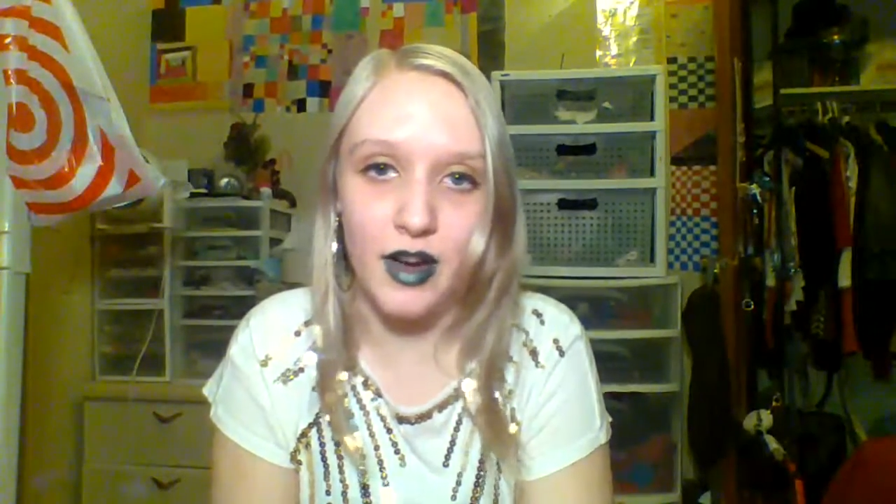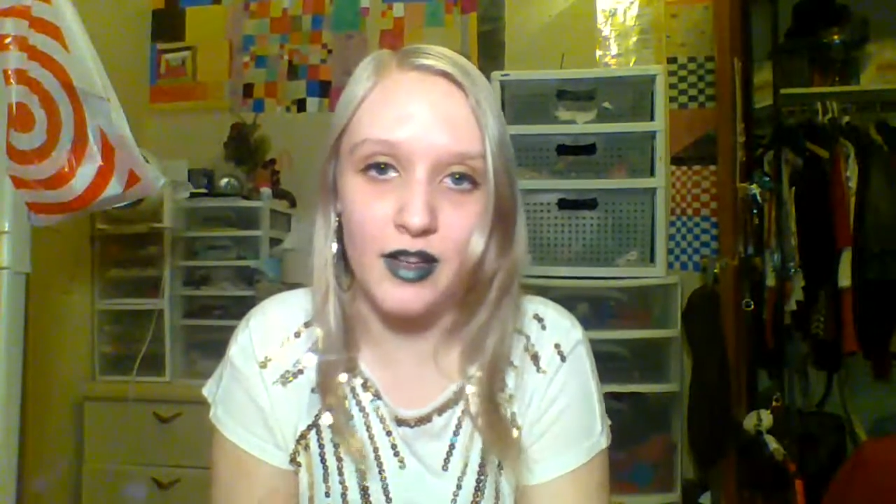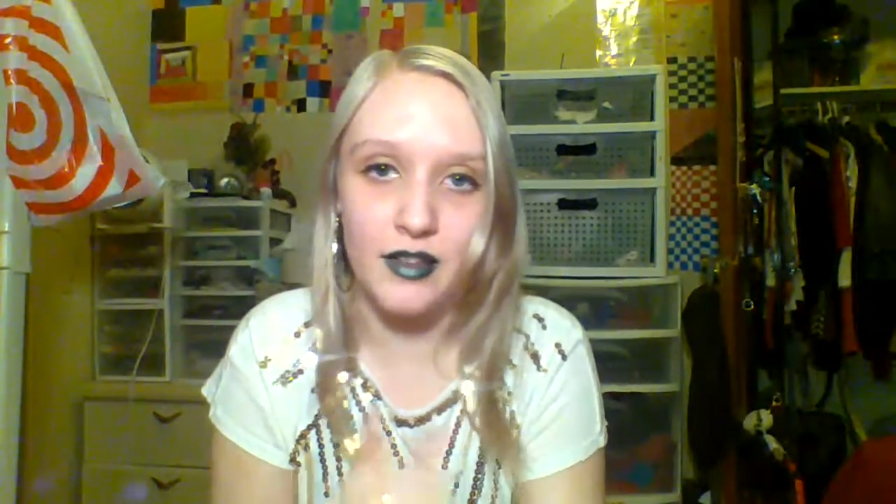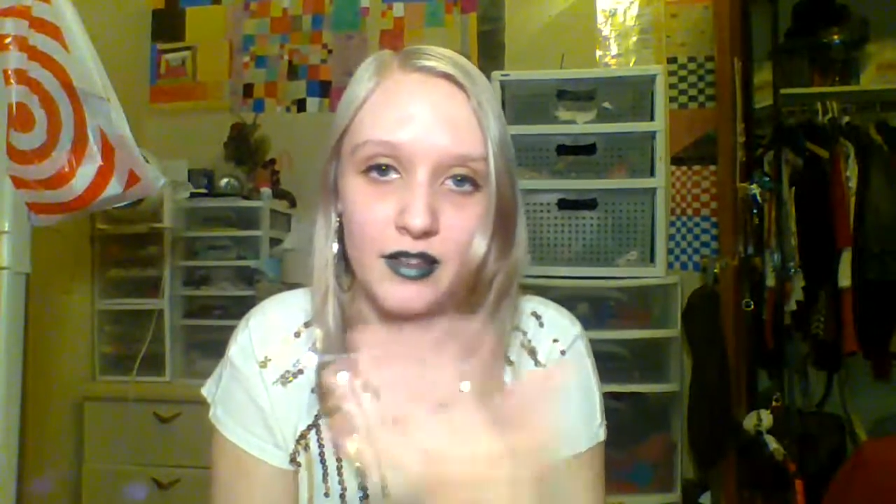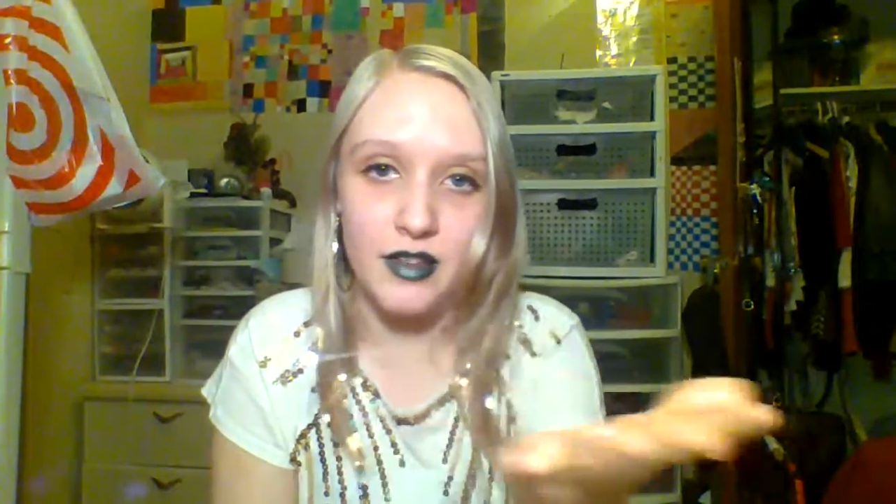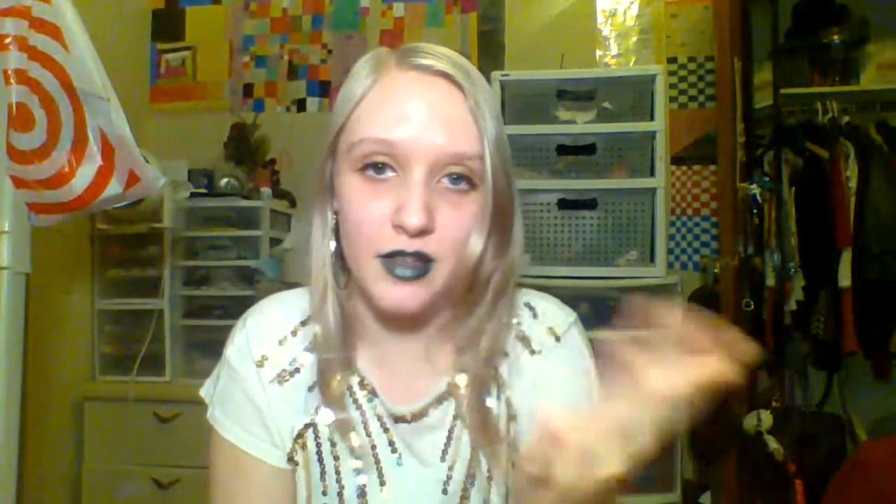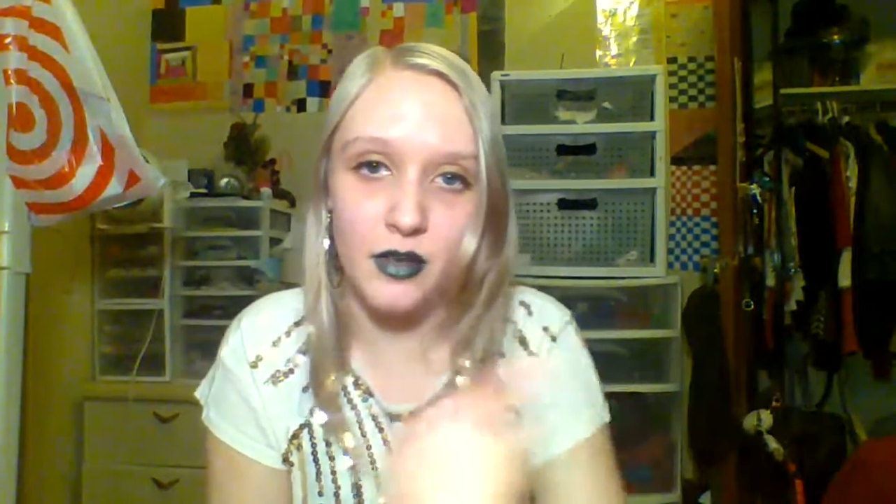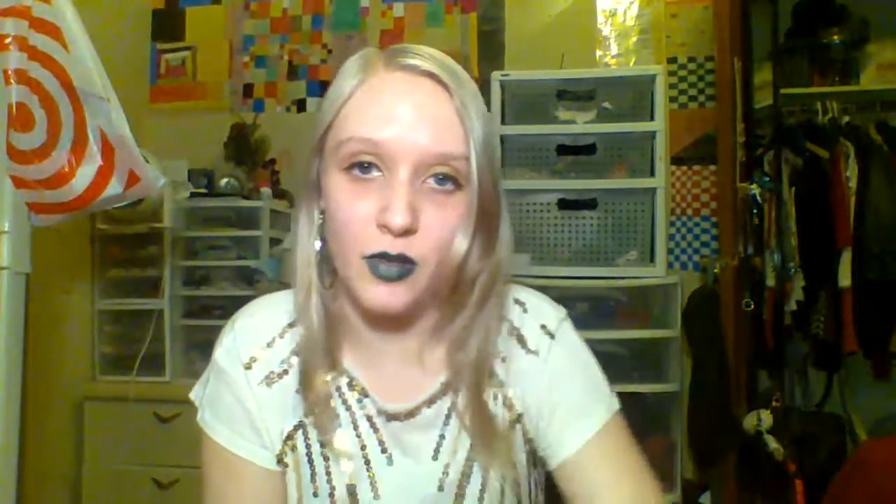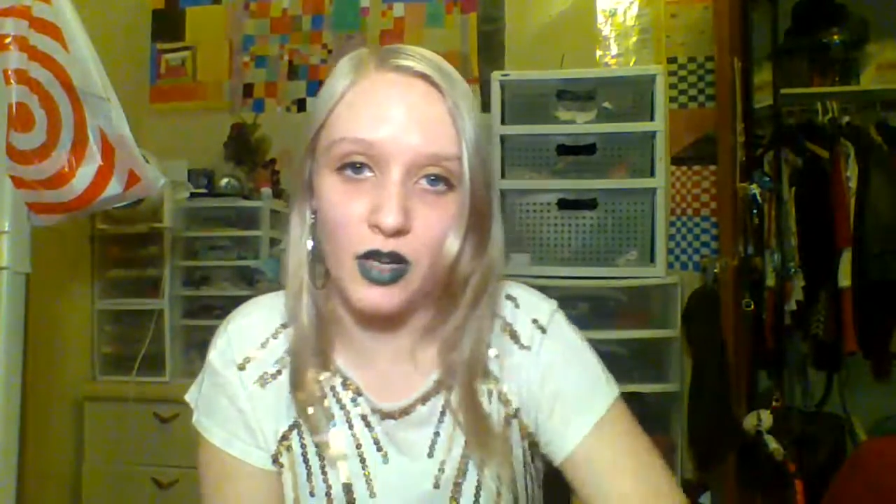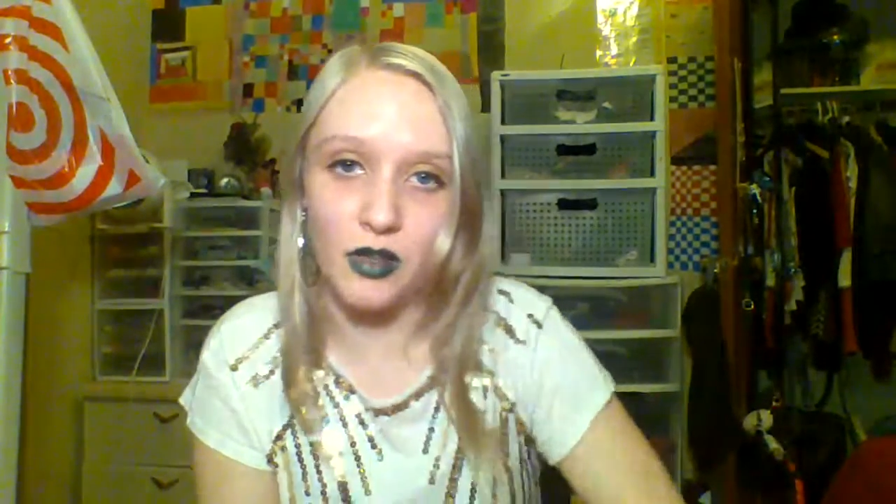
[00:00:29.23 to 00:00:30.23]
I can
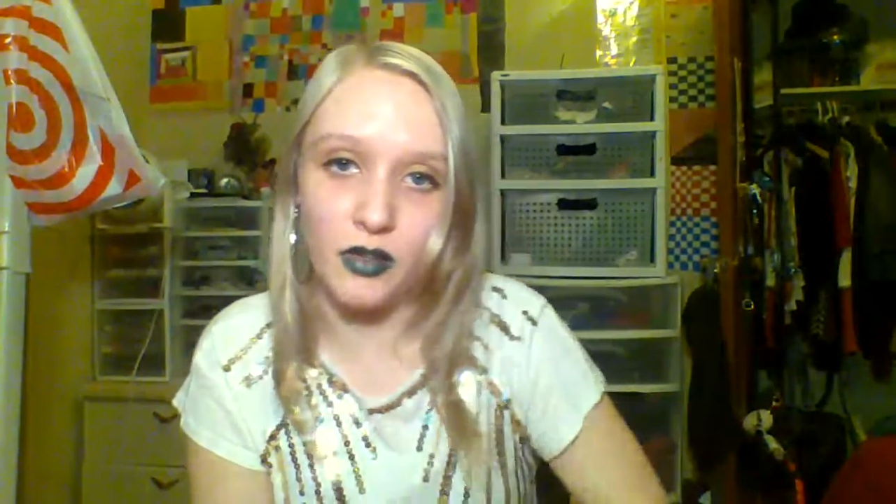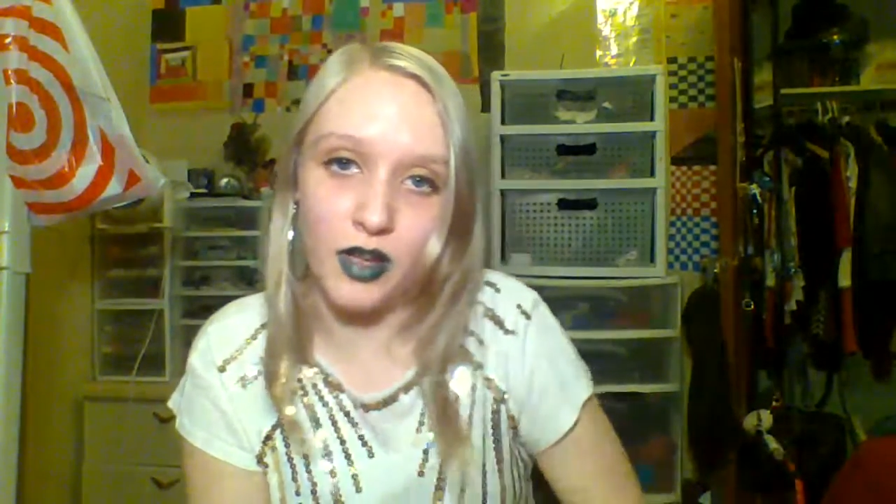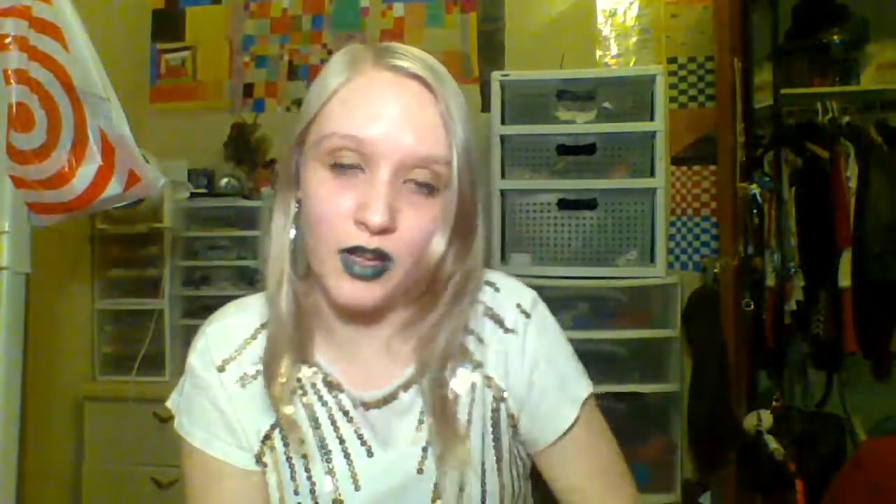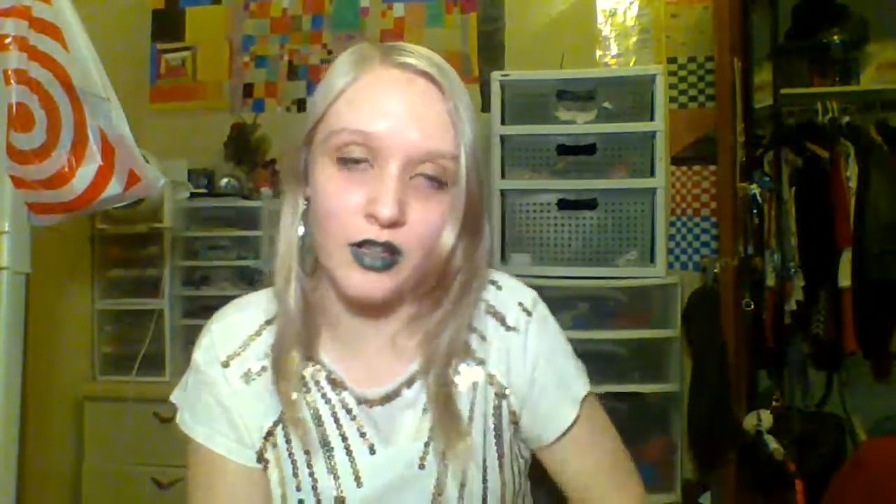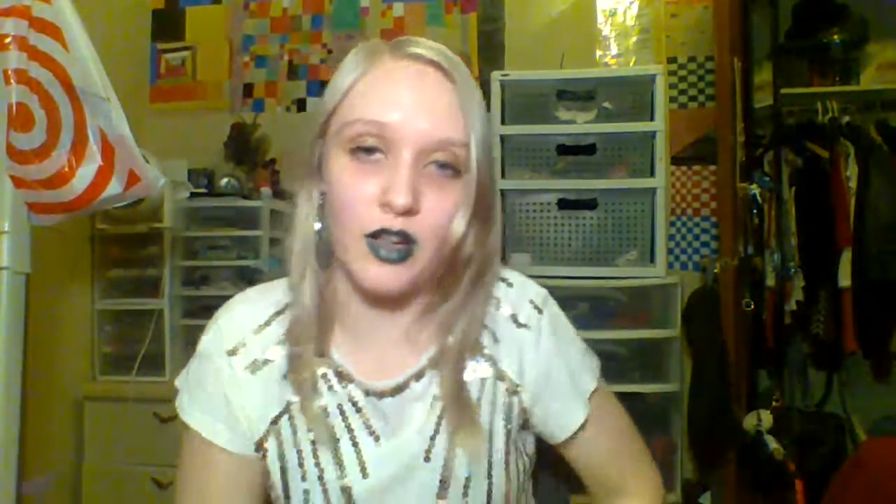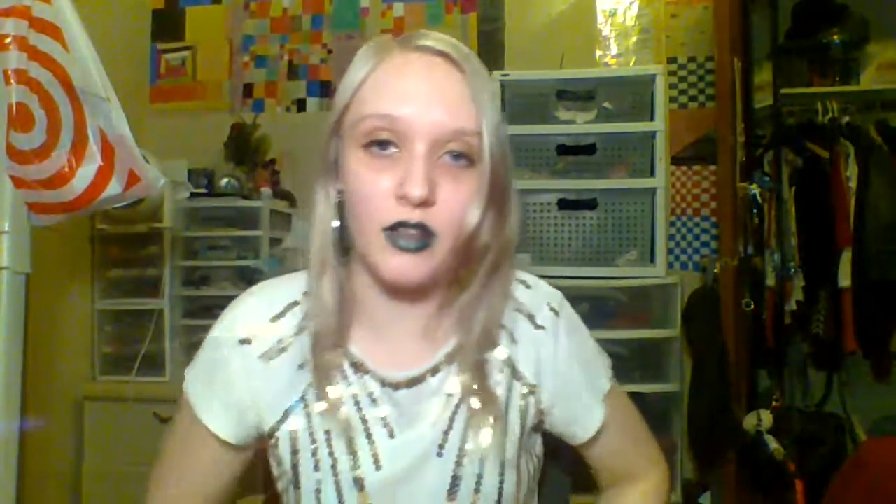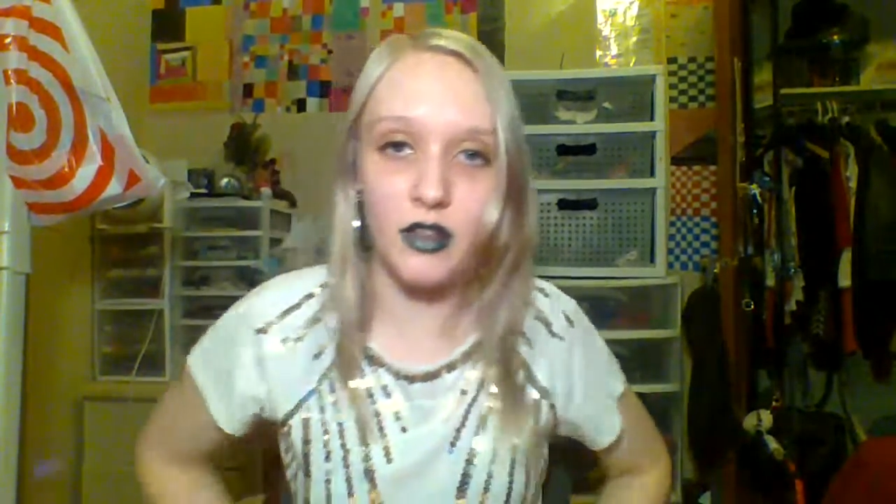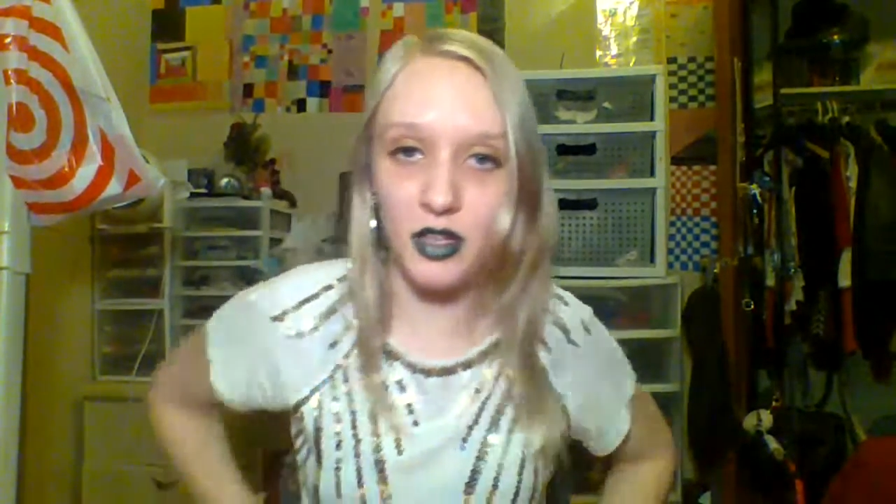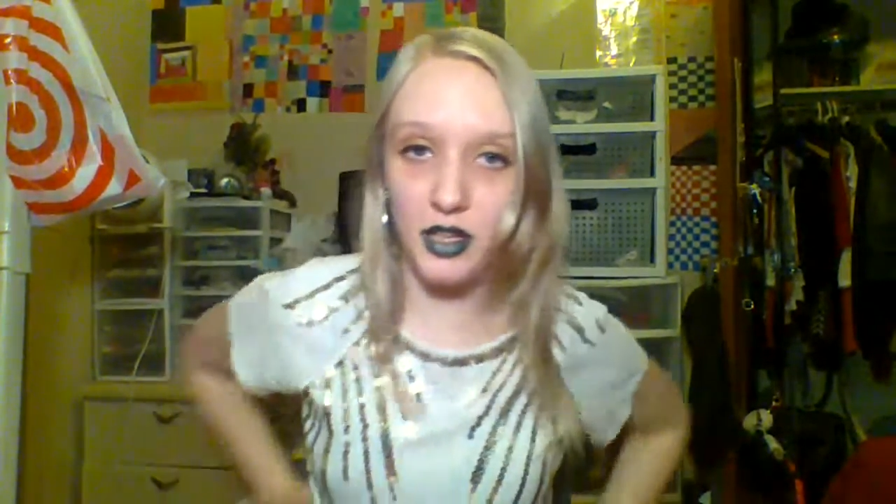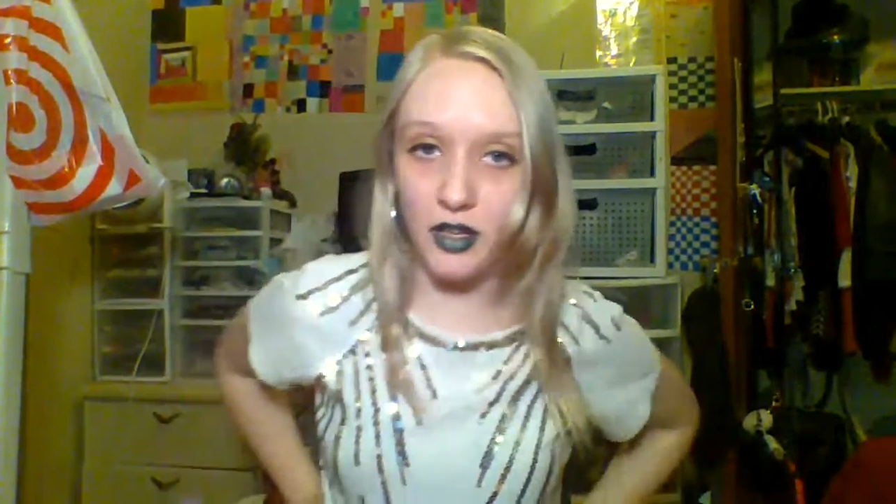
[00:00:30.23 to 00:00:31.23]
see what I look like. I
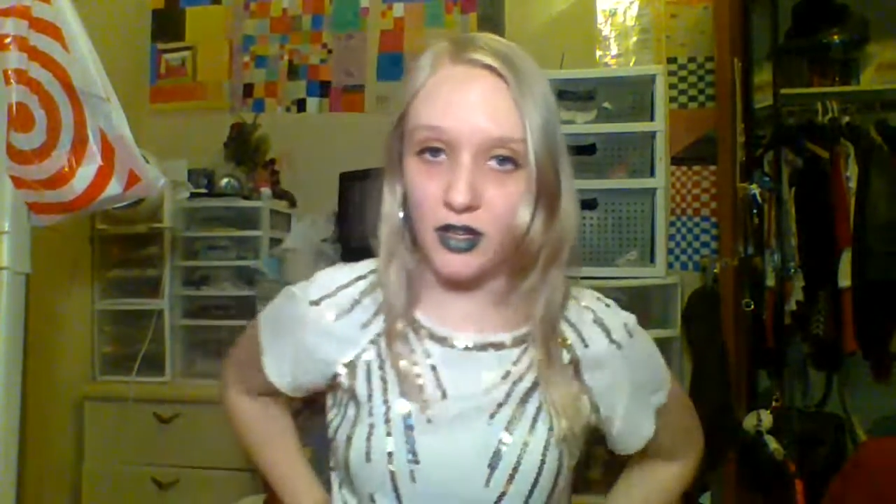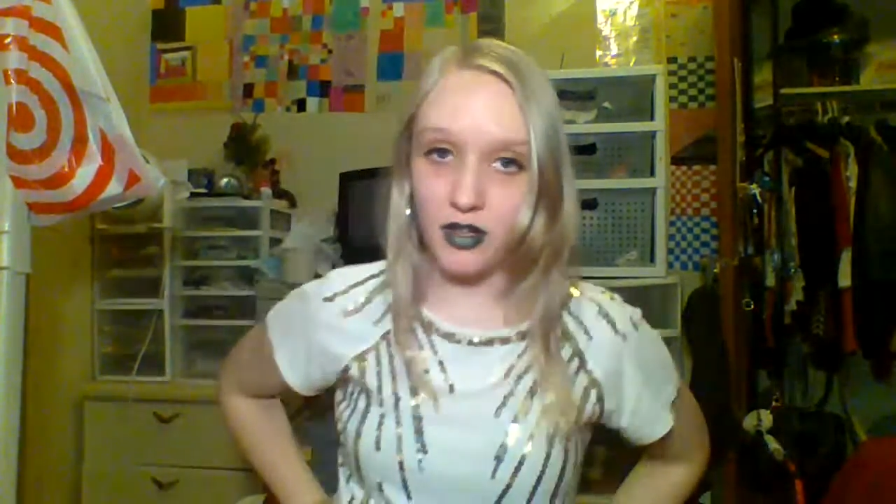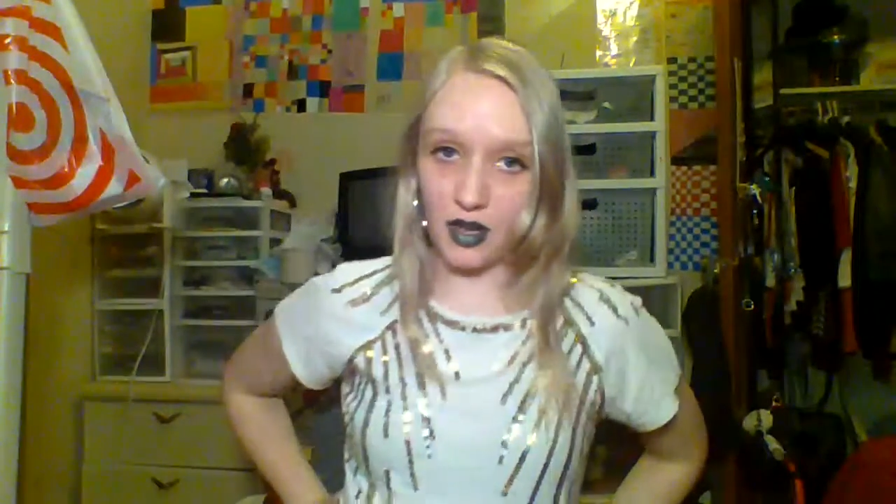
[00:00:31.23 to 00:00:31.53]
look cute.